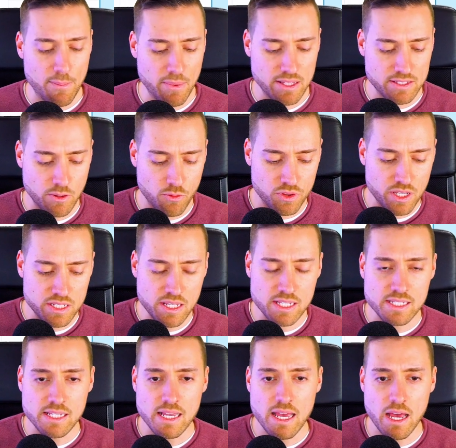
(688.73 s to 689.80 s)
And so this
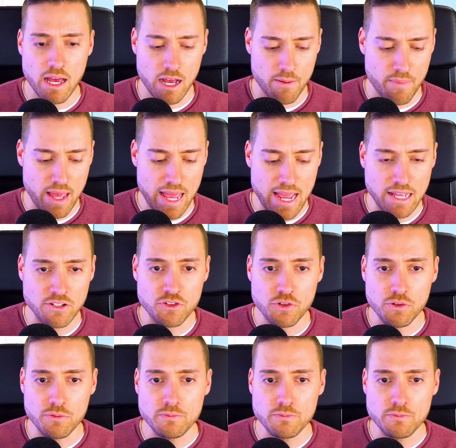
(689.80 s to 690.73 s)
is um, Andrew.